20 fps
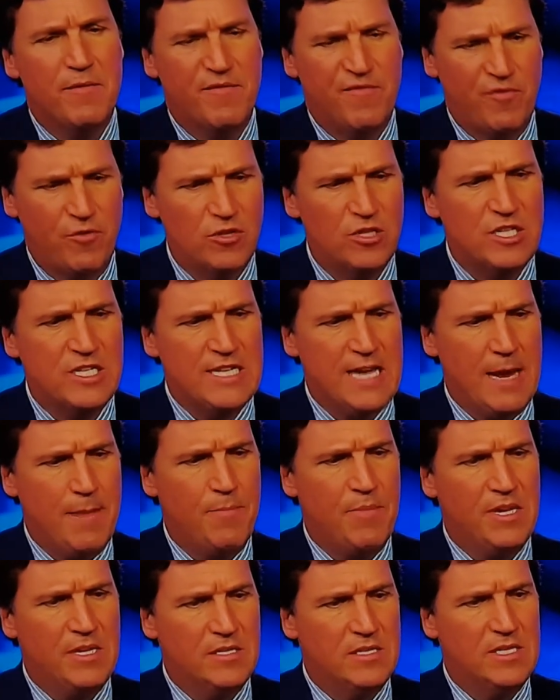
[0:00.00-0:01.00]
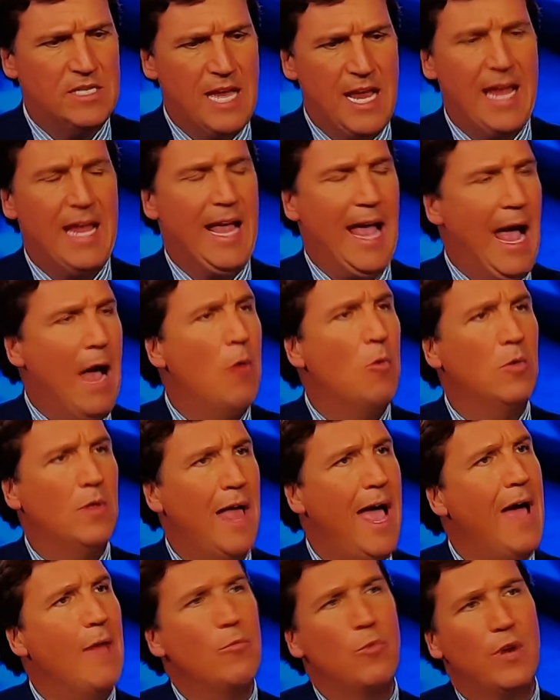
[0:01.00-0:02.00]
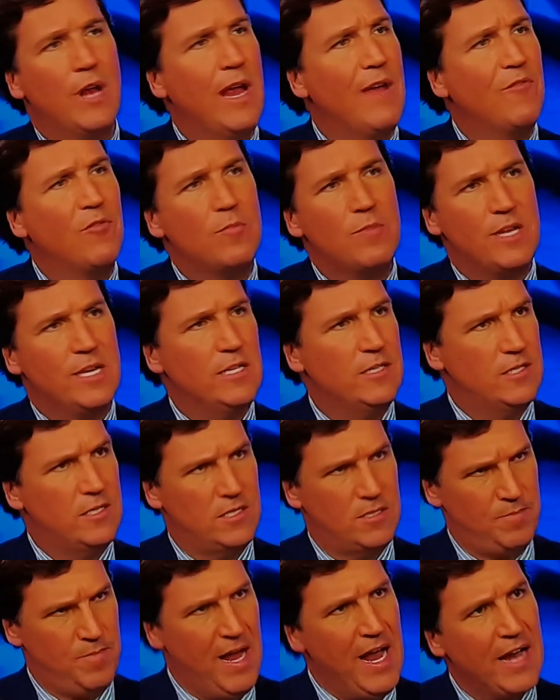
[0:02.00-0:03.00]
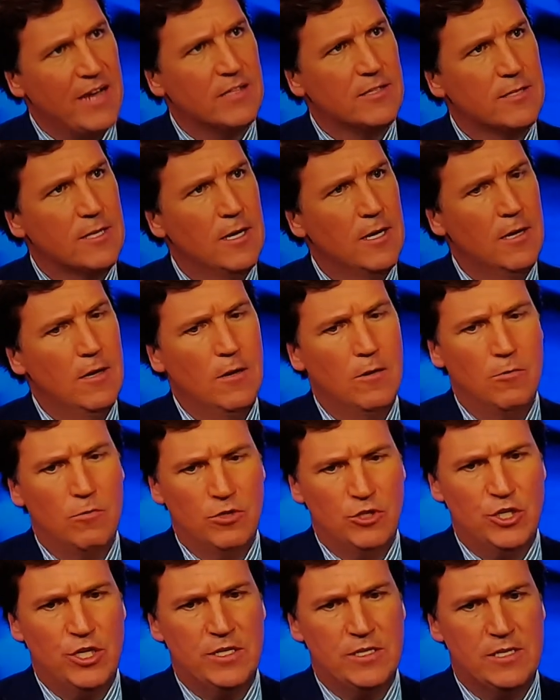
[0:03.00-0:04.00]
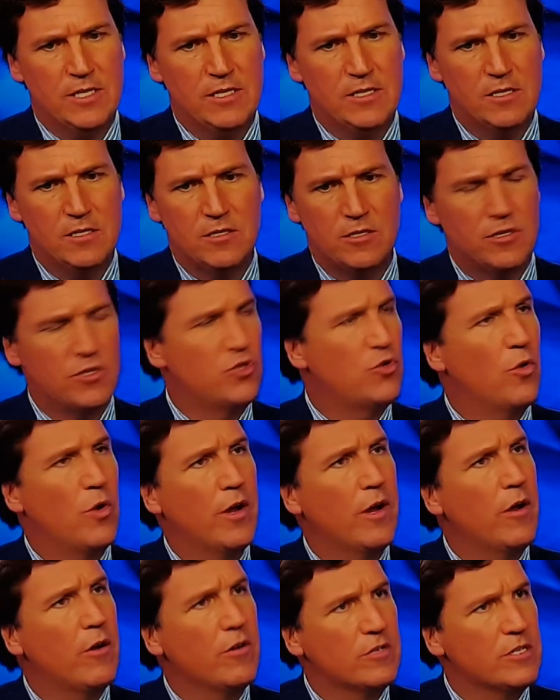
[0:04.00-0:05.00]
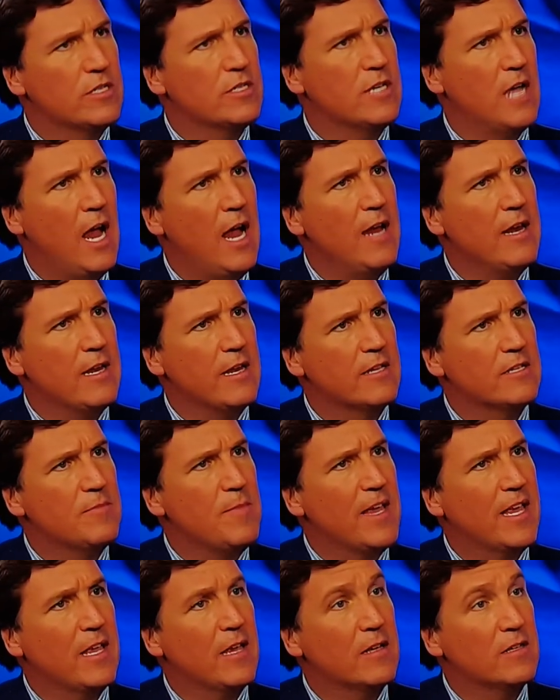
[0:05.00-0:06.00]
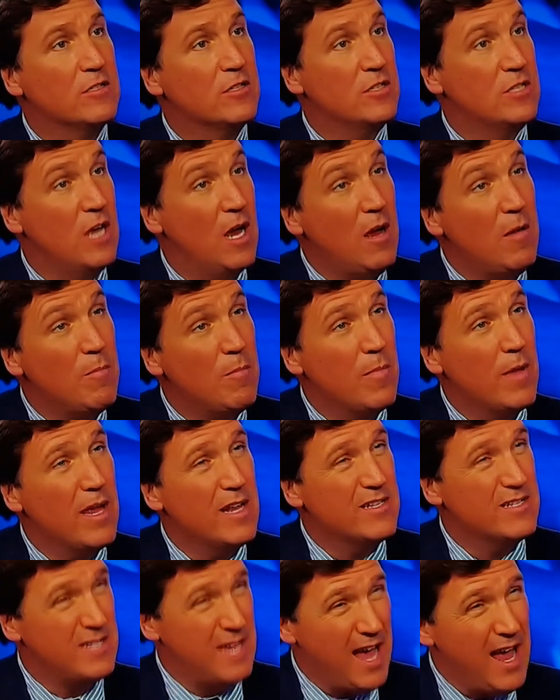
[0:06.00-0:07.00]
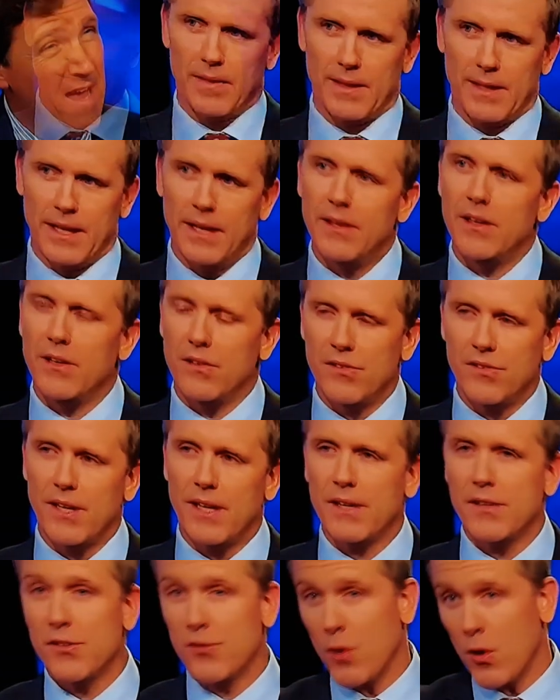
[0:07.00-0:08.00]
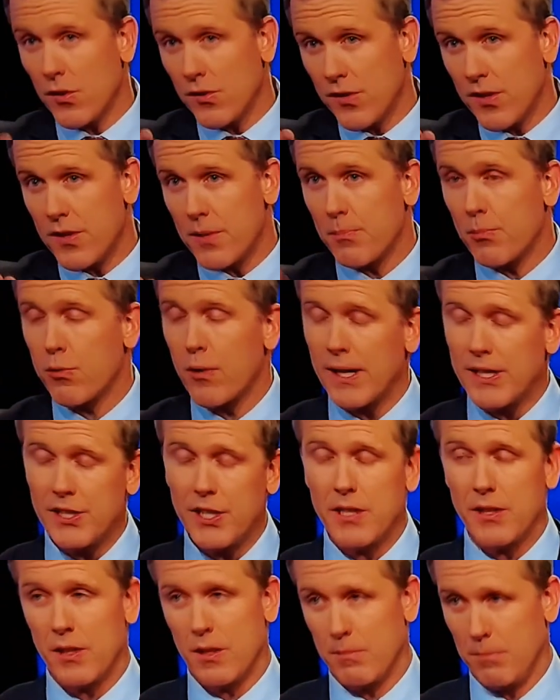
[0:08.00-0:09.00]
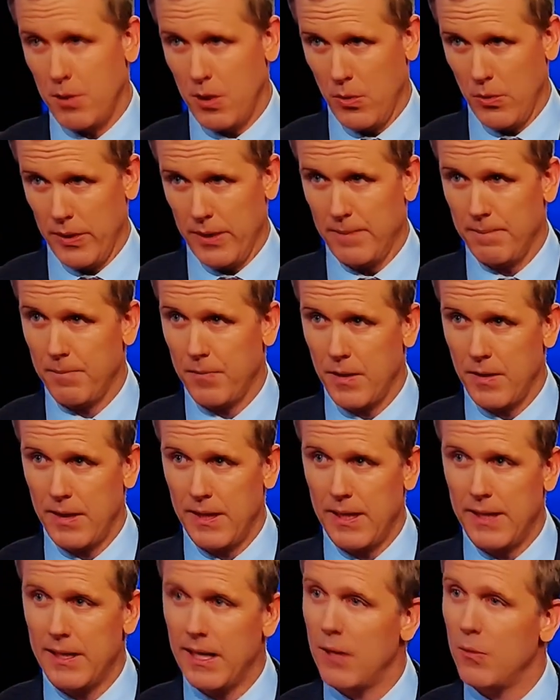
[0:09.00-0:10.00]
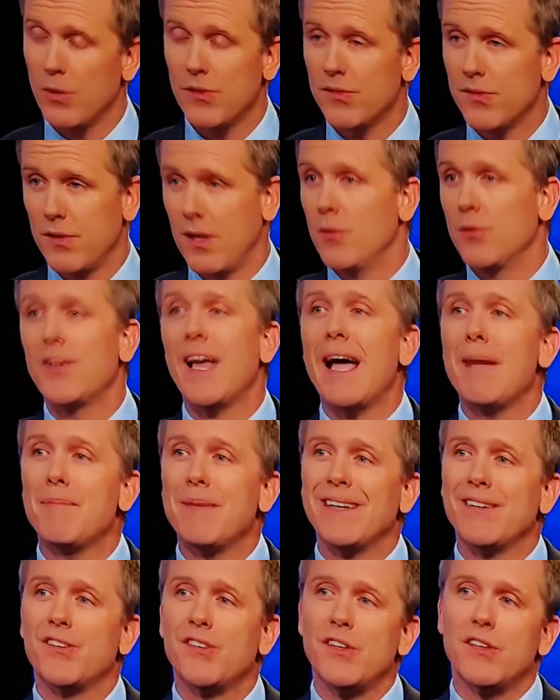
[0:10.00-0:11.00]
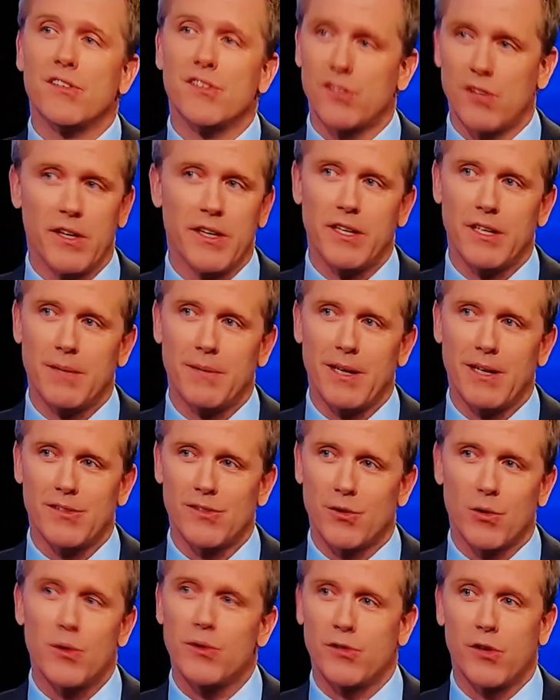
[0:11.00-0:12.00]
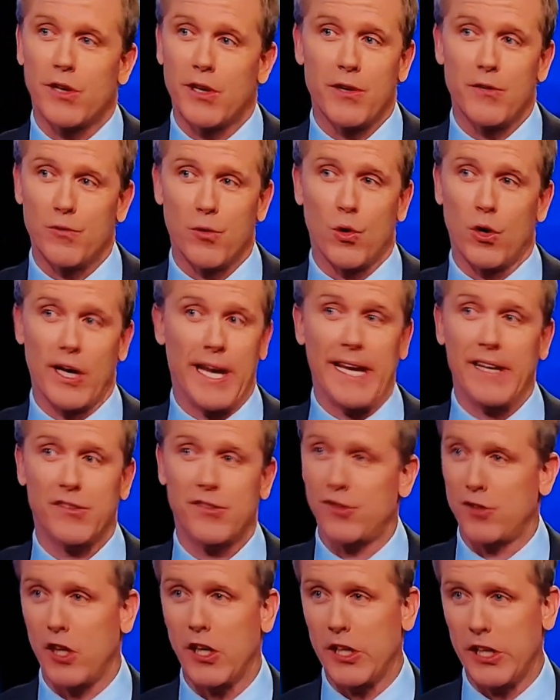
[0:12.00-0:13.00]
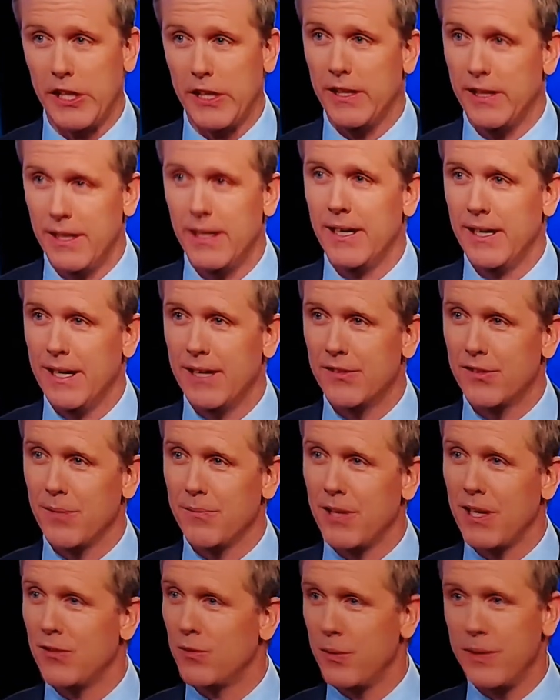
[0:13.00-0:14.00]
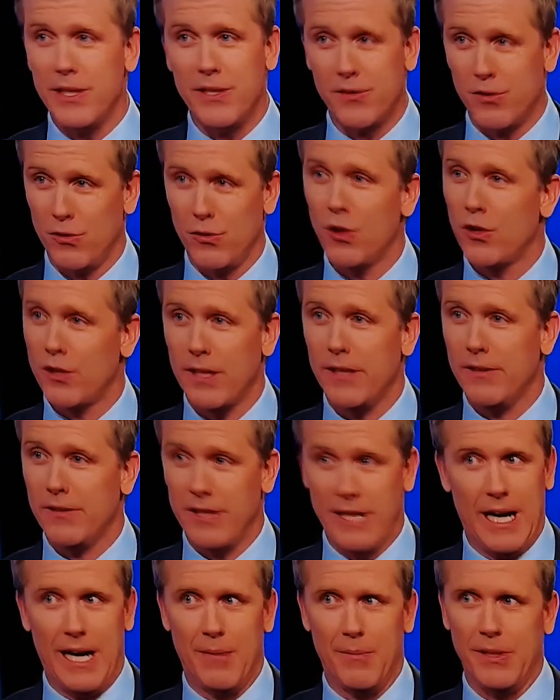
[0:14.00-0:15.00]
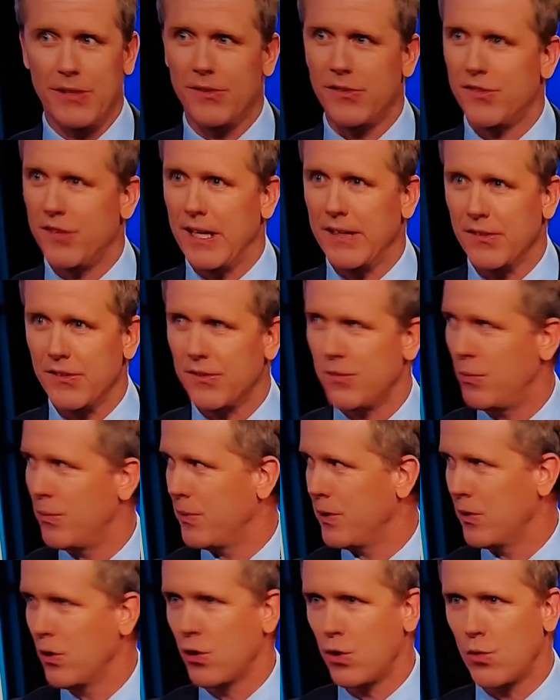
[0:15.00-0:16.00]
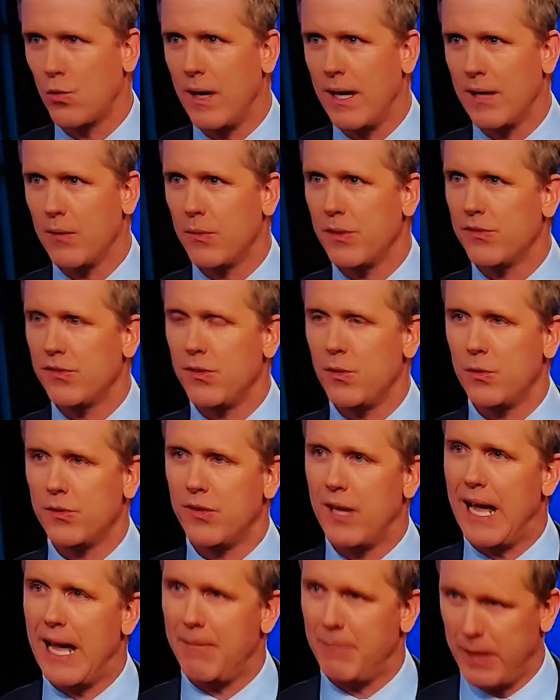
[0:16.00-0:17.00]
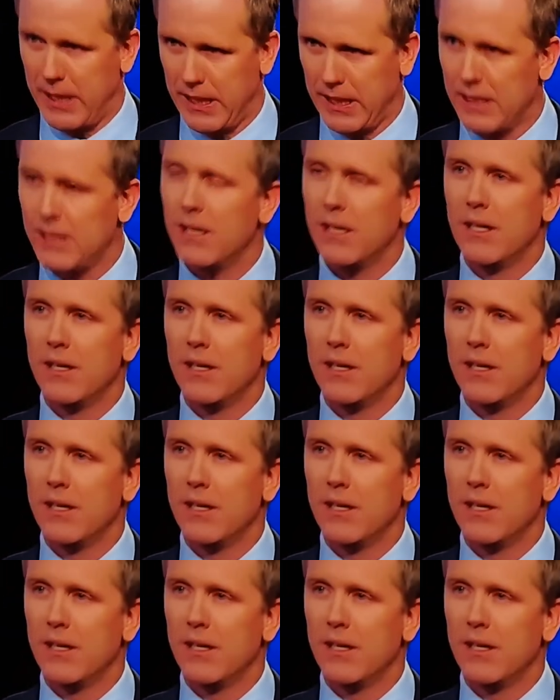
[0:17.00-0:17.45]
the first step is saying out loud what everybody suspects, which is this is destroying our society. It's making us dumb and sad. It is. And as far as the depression component, all right, and I was happy to see a study come out because they're always looking for a study. And sometimes we need to look at common sense when we look around and we see what's happening.